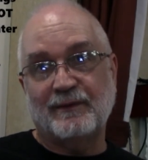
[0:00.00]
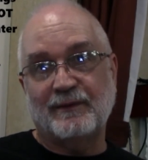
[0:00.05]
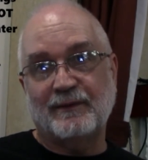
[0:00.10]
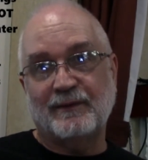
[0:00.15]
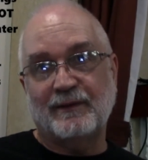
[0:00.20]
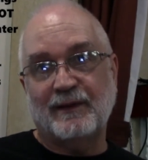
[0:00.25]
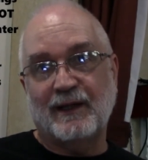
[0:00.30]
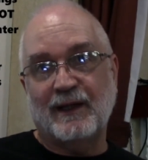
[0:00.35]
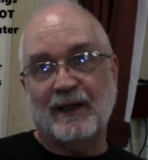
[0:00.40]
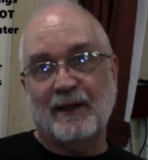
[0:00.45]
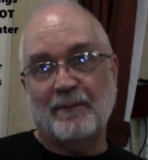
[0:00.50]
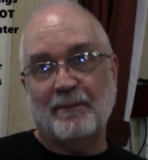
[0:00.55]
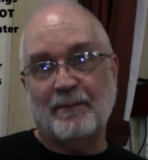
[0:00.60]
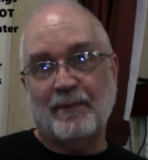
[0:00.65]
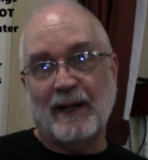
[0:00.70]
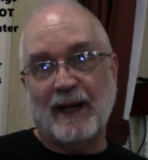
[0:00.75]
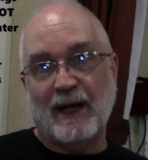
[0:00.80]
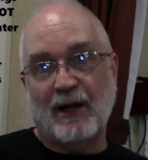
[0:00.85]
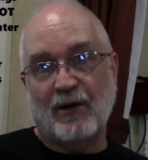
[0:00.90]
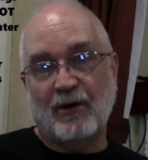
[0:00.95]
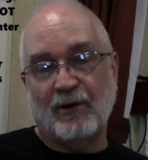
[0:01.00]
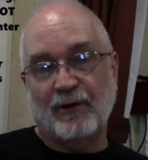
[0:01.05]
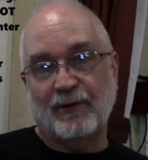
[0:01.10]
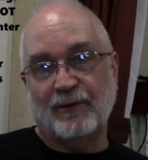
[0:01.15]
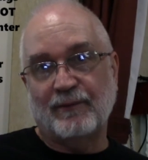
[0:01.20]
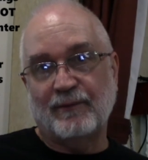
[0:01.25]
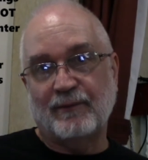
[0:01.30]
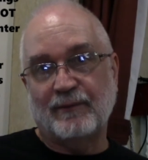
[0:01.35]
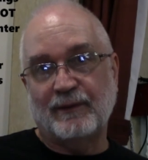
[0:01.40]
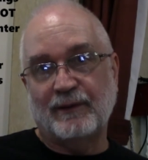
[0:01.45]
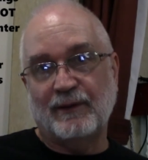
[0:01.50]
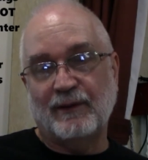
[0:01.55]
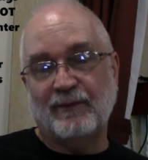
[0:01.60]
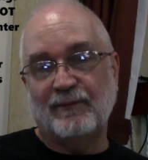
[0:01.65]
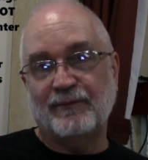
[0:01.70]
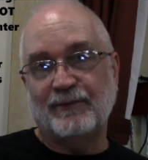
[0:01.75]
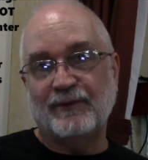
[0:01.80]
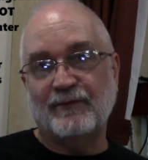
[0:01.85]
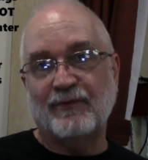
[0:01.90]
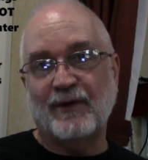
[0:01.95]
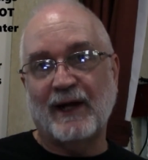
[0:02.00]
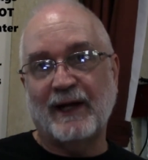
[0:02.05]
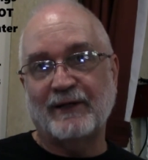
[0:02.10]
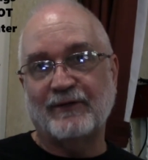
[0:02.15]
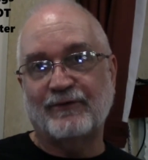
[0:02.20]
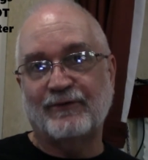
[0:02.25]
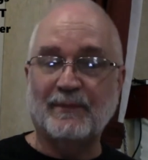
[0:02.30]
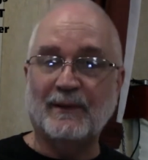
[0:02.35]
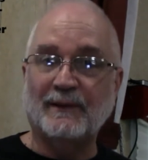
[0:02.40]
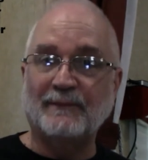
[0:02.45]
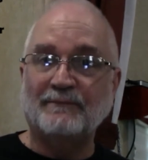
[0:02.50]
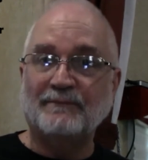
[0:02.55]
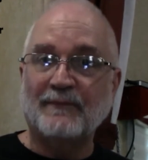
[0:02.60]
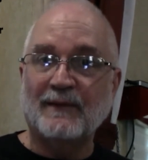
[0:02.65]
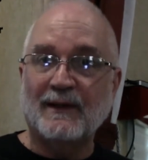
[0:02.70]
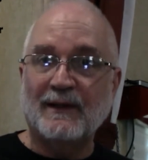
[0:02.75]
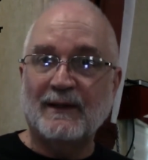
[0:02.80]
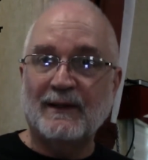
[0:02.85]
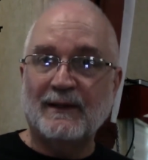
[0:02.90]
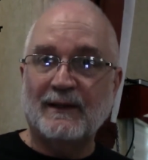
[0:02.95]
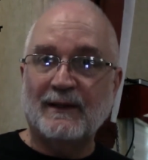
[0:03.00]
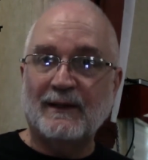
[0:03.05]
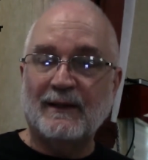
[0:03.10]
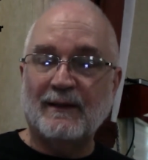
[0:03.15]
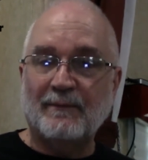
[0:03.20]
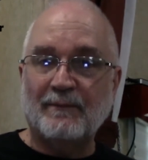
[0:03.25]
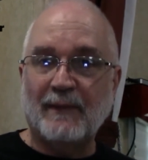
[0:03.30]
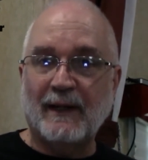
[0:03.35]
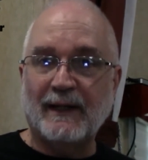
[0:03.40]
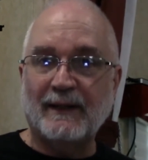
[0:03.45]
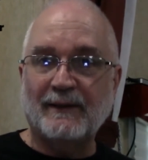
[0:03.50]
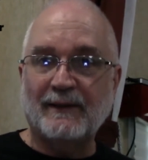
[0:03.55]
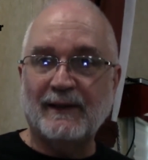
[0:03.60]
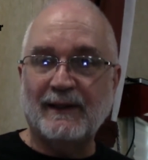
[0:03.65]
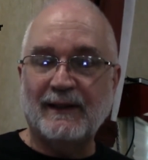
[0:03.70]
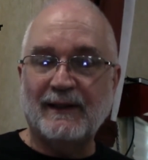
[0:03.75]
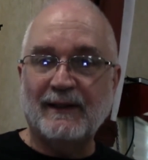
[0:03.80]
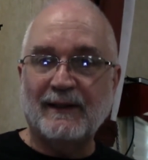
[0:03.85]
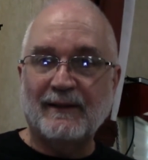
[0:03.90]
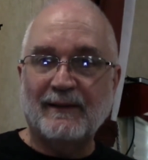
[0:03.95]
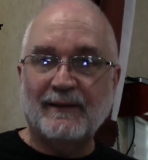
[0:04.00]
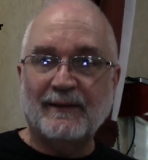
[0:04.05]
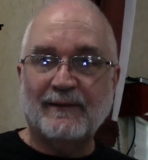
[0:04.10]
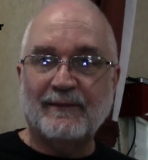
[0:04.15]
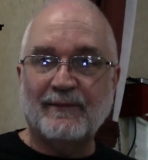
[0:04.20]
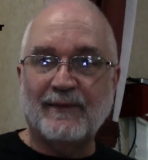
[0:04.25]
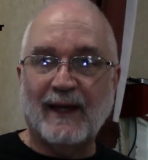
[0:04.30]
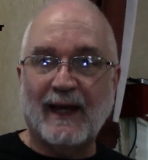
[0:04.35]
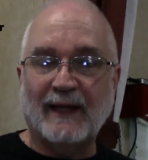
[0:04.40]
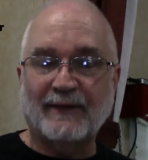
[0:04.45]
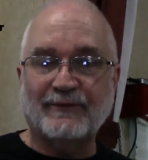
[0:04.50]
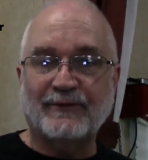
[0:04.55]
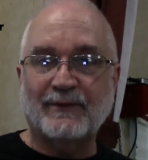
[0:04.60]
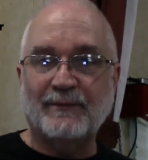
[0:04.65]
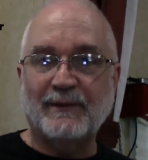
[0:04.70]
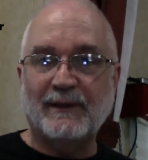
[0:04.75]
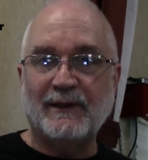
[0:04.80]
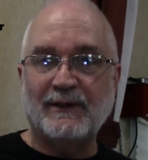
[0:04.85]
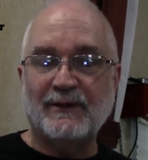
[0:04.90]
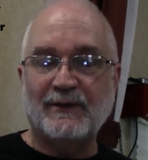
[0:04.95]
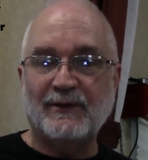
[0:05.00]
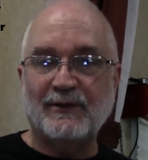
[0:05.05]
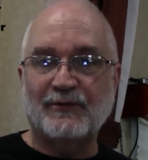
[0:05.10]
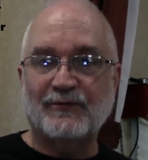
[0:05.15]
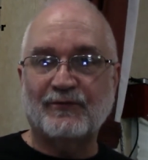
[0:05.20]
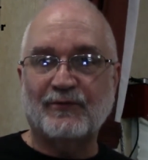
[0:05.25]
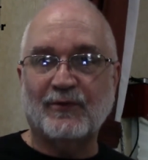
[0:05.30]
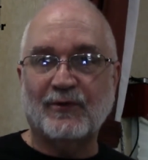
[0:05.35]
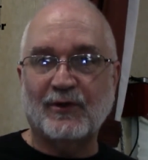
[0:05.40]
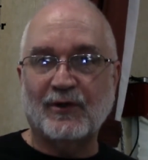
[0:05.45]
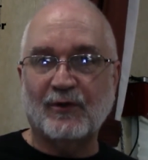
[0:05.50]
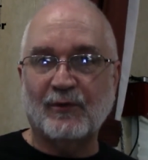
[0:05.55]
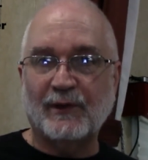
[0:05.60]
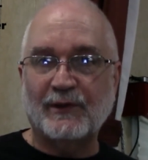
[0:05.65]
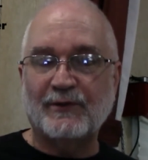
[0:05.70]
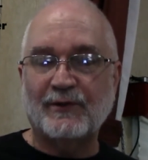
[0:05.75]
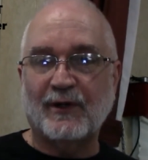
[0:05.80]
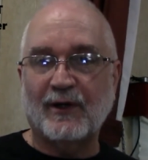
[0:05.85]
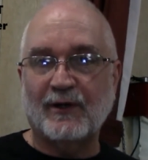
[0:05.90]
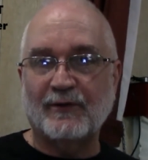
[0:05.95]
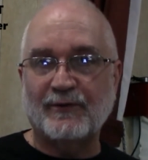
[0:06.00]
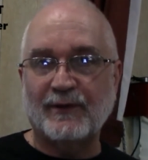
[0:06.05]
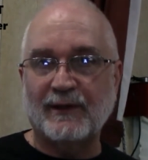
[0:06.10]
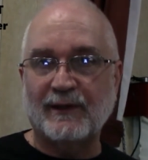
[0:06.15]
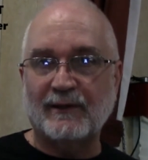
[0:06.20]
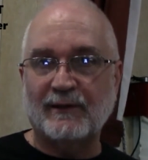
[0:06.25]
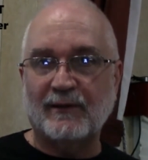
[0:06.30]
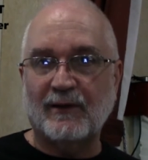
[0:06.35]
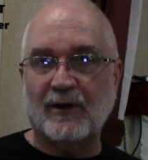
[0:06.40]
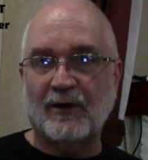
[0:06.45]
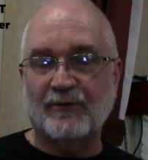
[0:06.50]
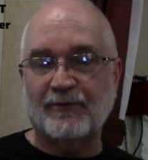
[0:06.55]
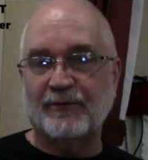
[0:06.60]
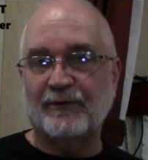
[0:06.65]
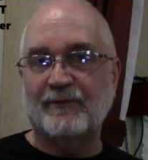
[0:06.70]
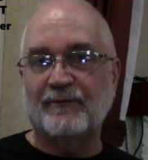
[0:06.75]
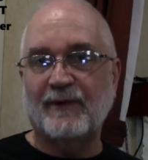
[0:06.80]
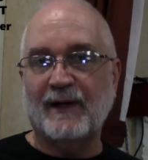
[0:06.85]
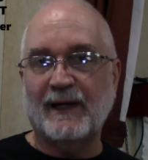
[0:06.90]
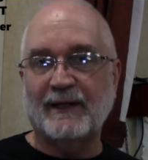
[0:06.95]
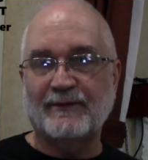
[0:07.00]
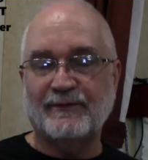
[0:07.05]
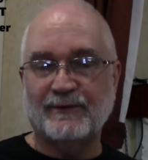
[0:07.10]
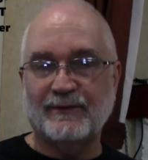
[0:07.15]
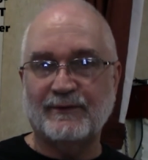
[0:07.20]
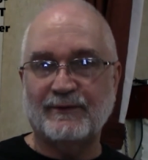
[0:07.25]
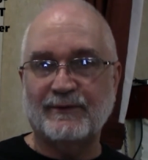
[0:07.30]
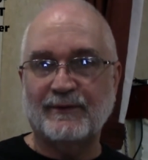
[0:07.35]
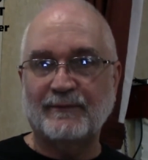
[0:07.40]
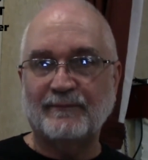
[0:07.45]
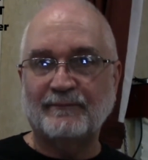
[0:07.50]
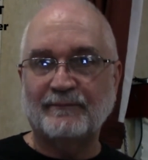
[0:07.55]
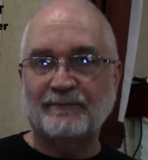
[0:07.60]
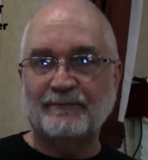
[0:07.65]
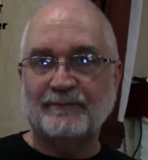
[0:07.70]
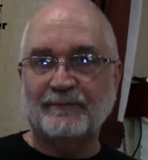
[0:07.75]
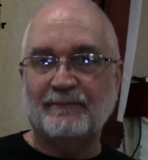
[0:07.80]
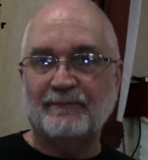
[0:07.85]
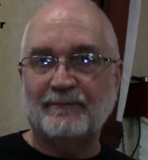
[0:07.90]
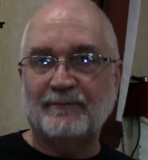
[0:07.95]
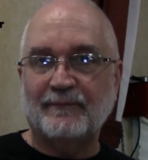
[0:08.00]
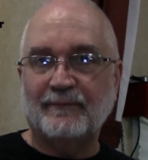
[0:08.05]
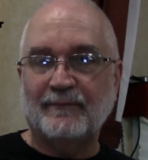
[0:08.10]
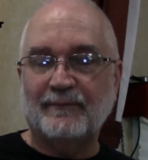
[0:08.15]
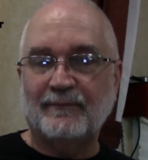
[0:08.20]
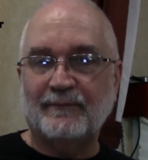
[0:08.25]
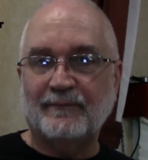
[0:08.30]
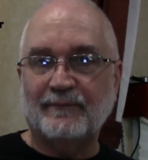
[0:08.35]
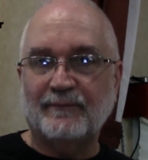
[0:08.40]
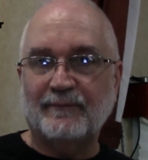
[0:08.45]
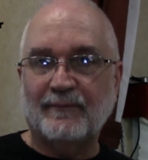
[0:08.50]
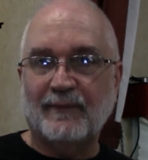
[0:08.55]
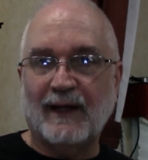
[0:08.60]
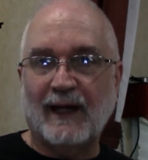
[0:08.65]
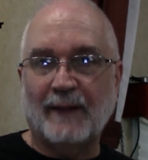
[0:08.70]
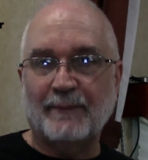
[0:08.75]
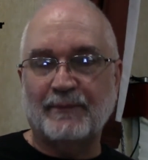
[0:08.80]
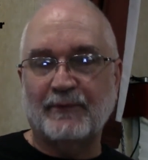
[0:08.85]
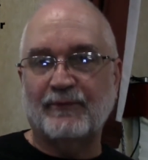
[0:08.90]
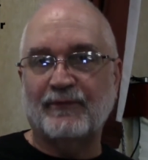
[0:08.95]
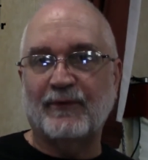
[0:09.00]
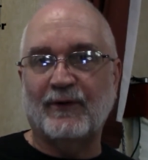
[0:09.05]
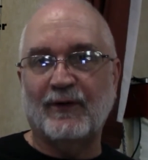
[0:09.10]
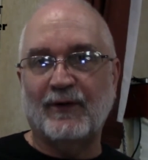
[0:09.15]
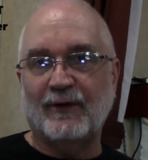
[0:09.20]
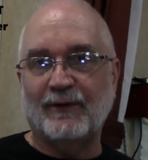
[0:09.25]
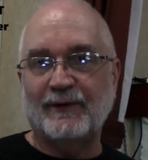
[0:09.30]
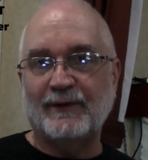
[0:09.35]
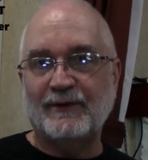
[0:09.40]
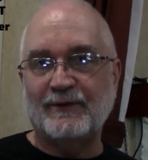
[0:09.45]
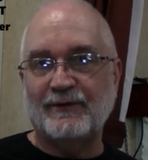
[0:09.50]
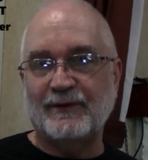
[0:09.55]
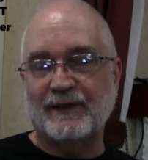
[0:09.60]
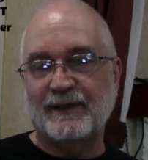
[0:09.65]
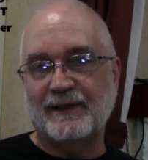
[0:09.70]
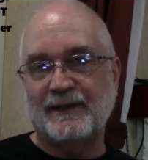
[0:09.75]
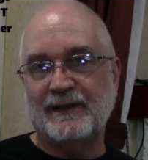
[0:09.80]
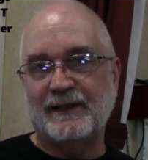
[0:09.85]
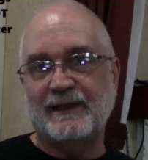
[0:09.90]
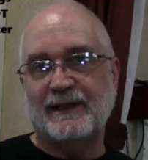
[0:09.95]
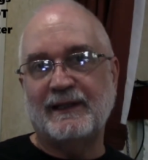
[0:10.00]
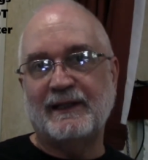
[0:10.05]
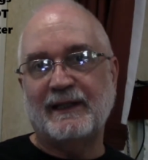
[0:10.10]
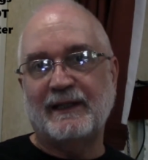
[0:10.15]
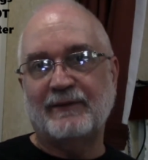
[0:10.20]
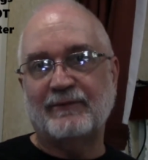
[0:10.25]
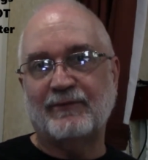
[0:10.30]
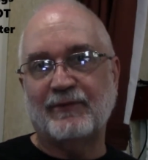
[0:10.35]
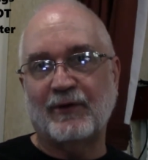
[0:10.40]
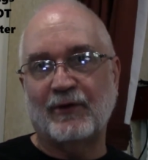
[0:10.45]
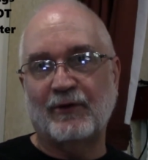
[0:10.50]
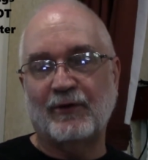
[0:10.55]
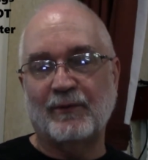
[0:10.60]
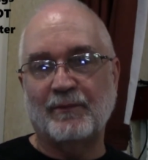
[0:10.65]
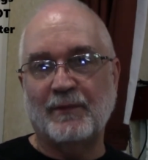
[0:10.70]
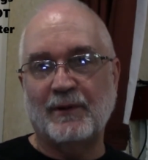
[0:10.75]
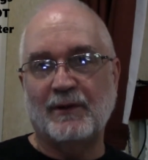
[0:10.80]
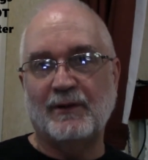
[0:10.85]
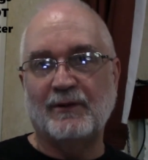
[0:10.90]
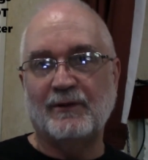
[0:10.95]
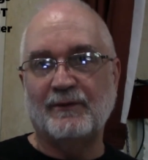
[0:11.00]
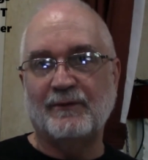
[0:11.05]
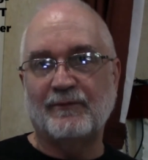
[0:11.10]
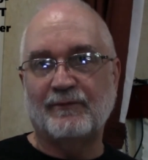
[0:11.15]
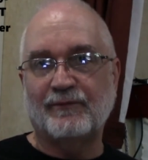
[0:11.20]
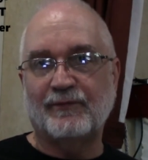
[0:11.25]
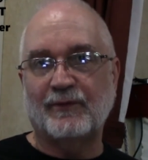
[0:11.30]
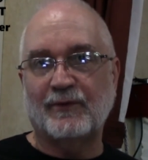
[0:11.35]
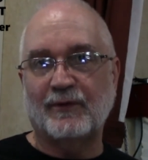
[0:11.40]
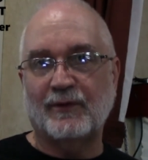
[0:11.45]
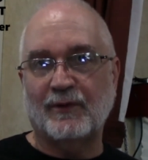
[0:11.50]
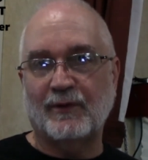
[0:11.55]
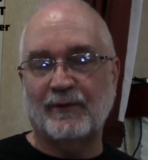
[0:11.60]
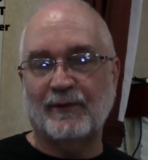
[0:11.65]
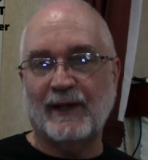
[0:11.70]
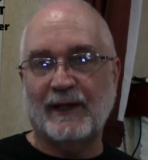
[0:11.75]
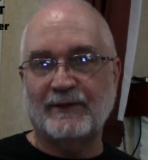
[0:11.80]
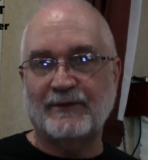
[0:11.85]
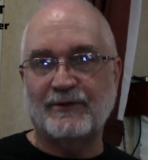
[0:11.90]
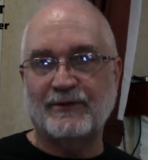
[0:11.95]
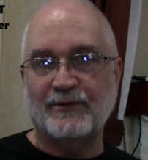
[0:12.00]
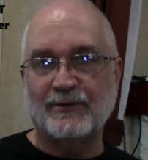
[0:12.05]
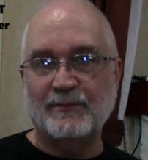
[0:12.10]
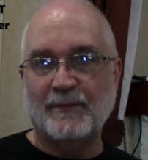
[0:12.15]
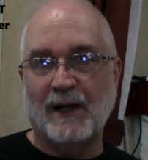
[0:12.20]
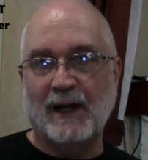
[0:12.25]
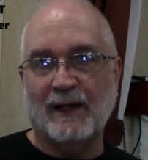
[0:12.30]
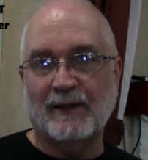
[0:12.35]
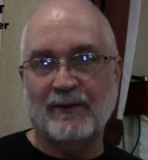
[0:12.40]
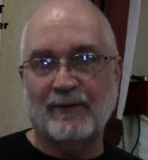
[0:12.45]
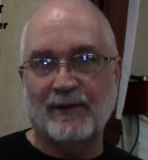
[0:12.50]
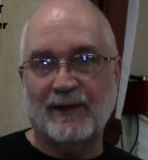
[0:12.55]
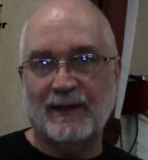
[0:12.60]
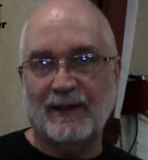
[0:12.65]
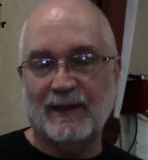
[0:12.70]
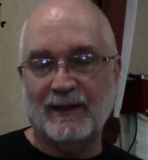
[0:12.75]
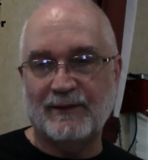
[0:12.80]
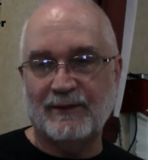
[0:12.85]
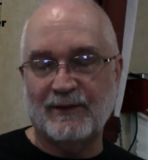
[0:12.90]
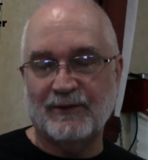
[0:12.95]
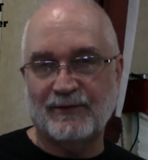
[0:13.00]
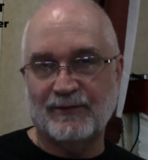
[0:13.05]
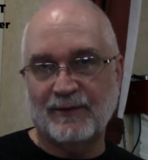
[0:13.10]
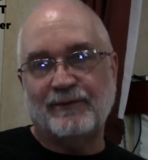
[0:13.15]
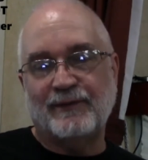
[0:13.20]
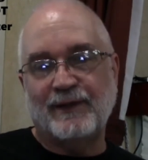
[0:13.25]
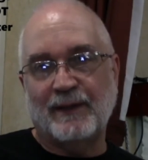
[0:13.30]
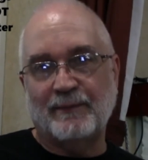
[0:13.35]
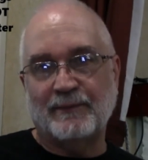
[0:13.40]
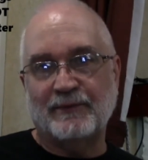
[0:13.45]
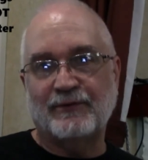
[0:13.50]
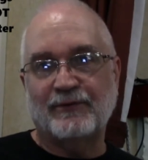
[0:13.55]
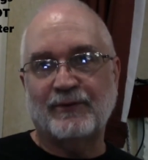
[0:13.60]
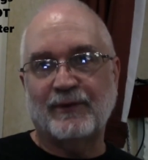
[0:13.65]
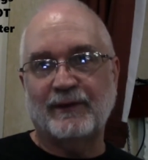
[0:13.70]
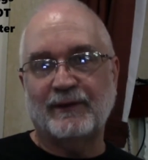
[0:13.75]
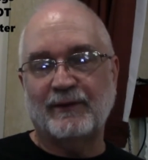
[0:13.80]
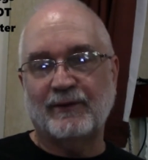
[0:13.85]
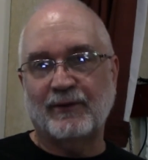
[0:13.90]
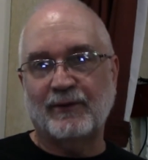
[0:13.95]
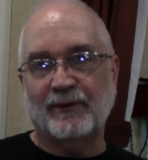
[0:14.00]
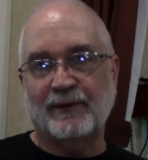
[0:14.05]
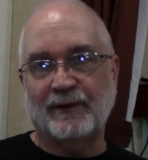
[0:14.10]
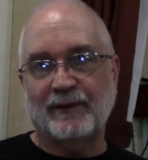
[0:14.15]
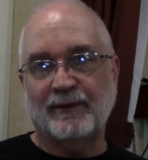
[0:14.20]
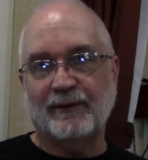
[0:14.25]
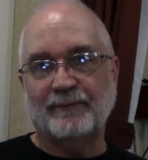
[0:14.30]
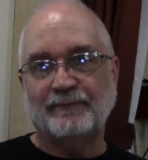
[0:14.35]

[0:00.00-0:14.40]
uh, power you know device, but mainly that's to be used for recharging larger devices. I prefer using the inverter mode for that Schumacher that I just demonstrated earlier.